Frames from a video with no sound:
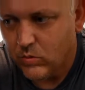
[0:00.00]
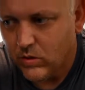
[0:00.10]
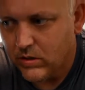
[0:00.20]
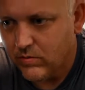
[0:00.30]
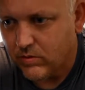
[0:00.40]

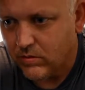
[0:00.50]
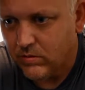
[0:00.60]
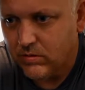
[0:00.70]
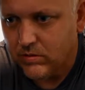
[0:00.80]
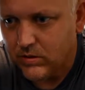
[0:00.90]
wonderful
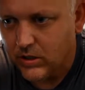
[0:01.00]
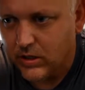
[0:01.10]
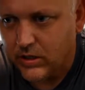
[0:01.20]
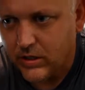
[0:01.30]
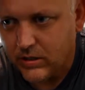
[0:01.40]

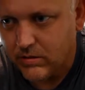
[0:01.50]
dark